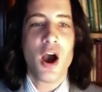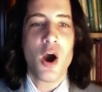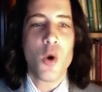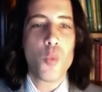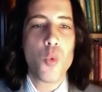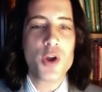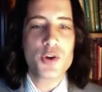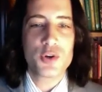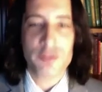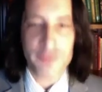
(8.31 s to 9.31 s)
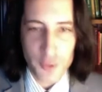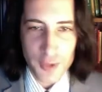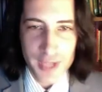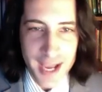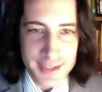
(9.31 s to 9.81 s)
a wonderful
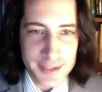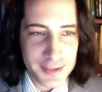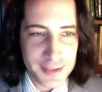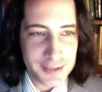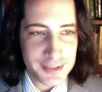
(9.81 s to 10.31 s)
guest